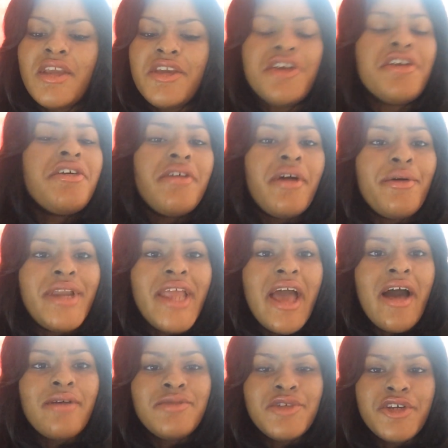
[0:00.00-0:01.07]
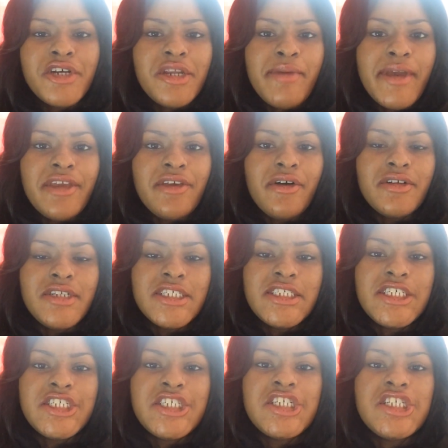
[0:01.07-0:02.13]
you're grown now, you're gonna make your own
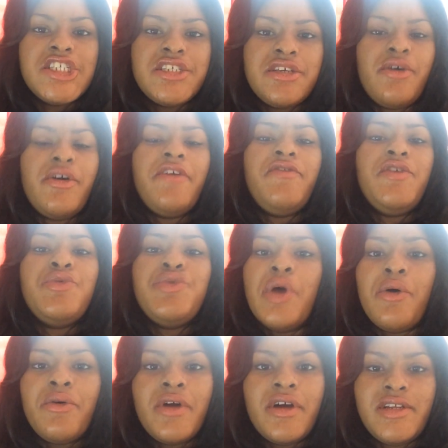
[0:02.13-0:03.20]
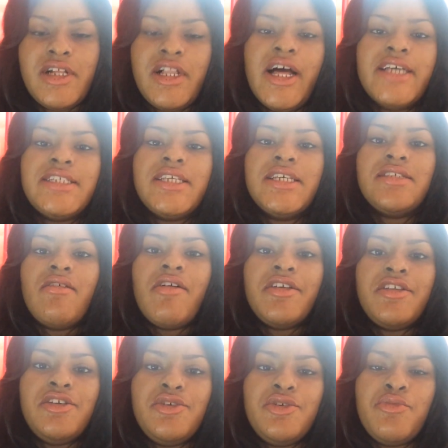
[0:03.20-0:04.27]
decisions. So if you don't go to class, that's on
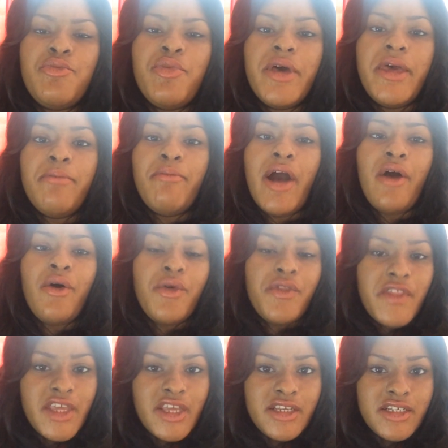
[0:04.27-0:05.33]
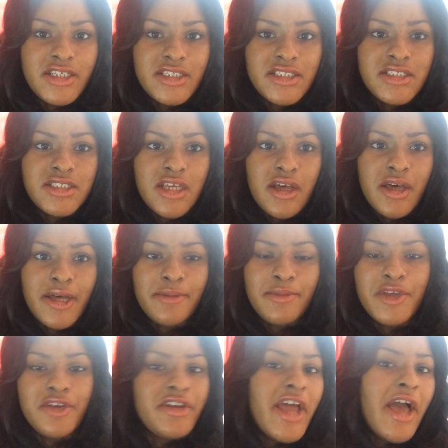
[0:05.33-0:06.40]
you. But my whole thing is,
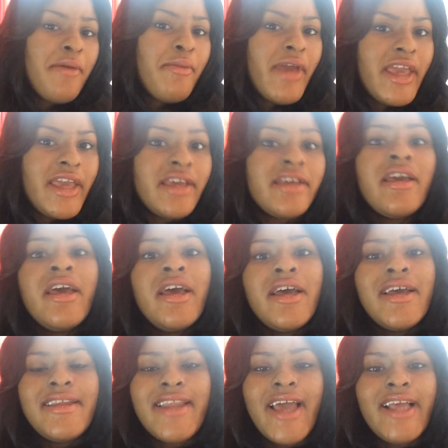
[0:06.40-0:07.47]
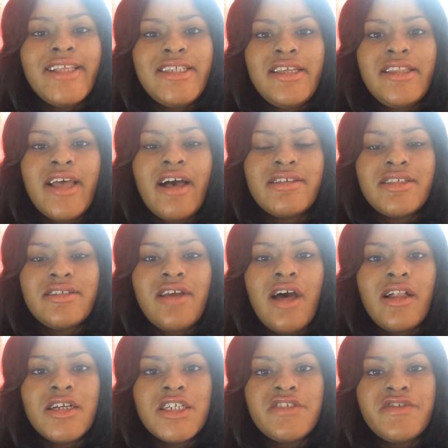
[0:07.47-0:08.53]
you're not paying
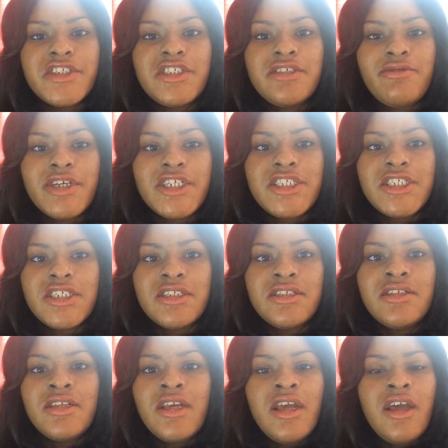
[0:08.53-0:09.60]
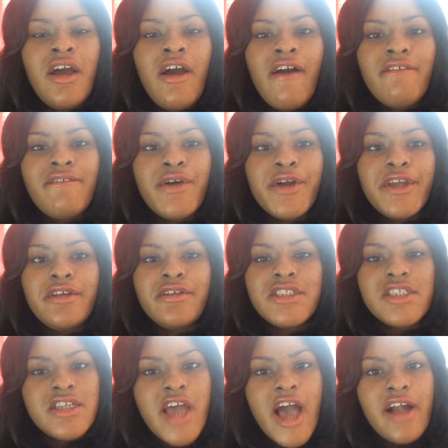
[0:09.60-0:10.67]
$19,000 for tuition for you
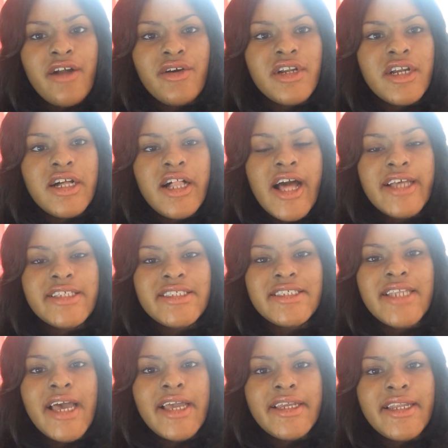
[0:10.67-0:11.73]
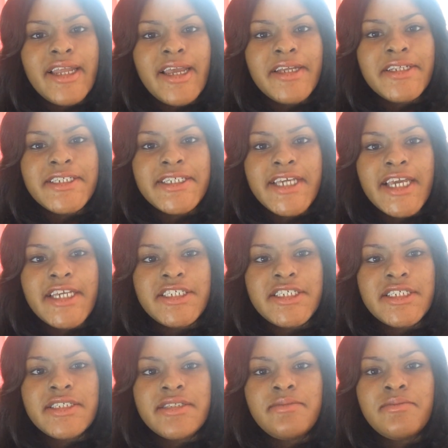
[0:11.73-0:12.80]
to not go to class and not get an
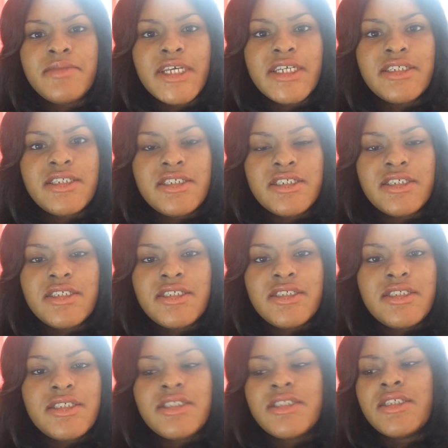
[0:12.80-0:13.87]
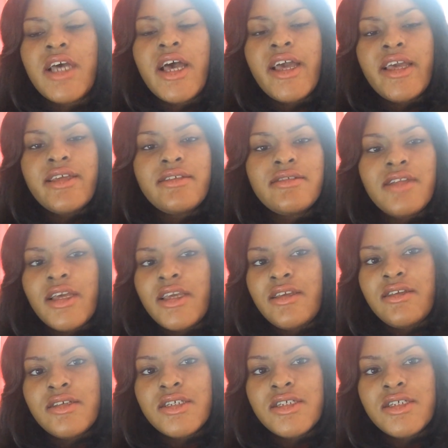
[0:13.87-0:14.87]
education. That's just not like